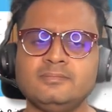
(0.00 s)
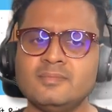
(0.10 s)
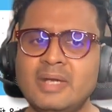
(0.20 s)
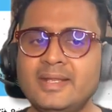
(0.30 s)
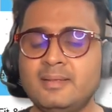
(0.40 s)

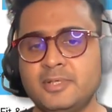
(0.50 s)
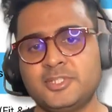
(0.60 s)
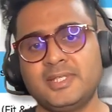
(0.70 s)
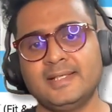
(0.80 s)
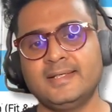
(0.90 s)
But in
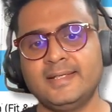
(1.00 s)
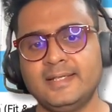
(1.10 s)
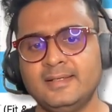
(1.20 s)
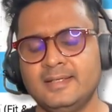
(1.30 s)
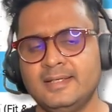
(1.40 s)
machine learning,
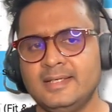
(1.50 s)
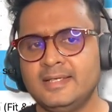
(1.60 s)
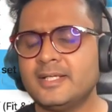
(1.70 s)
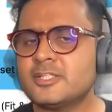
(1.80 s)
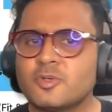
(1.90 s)

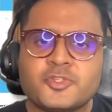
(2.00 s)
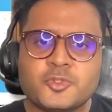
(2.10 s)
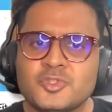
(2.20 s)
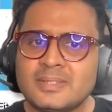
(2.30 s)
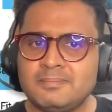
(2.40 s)
not
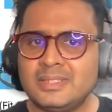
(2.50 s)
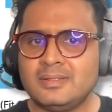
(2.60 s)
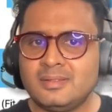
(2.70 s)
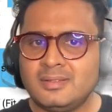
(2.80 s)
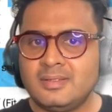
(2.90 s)
so simple.
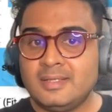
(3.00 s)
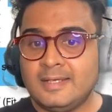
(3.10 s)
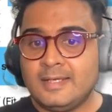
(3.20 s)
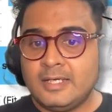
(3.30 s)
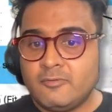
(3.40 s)

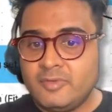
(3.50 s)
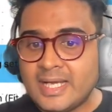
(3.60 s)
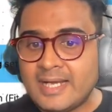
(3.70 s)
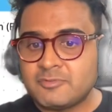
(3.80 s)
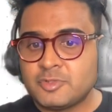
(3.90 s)
We
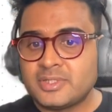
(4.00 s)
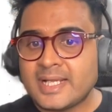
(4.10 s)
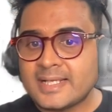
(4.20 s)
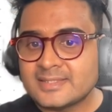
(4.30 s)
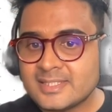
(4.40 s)
have to
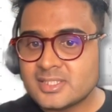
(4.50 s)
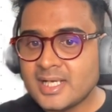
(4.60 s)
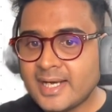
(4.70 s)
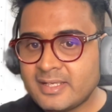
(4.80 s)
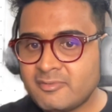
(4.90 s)
track such
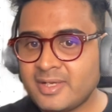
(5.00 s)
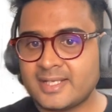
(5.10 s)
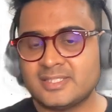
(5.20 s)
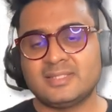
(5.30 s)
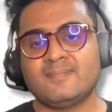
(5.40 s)

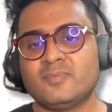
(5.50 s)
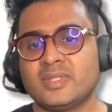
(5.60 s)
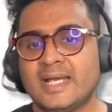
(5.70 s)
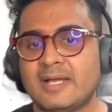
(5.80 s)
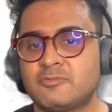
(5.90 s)
artifacts.
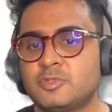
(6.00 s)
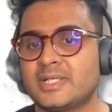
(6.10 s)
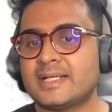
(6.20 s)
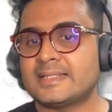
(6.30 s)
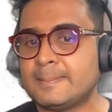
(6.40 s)
I have to
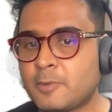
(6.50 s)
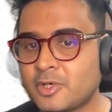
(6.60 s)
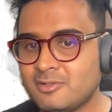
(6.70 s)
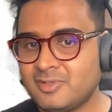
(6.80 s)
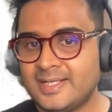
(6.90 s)
track the
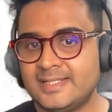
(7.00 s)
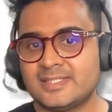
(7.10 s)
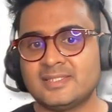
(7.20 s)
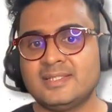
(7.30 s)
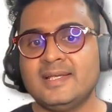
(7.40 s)
model
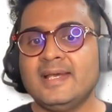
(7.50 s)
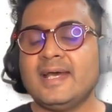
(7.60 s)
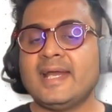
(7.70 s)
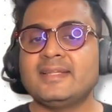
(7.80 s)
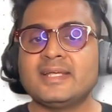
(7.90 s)
files,
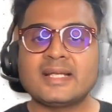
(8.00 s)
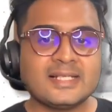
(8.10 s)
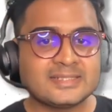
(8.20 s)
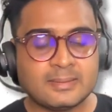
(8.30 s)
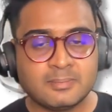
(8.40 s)
and there are
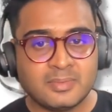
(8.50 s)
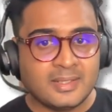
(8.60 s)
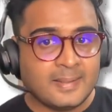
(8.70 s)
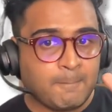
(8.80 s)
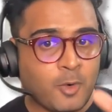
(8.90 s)
some
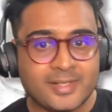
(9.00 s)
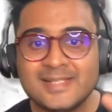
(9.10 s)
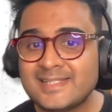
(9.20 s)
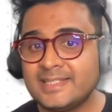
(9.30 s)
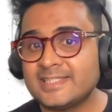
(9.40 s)

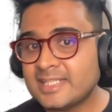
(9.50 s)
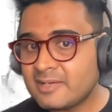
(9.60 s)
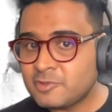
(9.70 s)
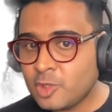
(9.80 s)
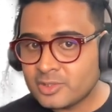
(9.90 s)
model settings that
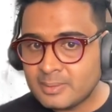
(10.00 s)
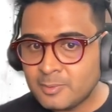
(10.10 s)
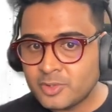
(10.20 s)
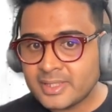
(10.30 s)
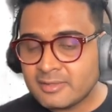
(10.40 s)
I've talked
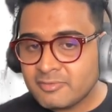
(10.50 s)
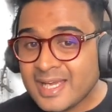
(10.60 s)
about, right? We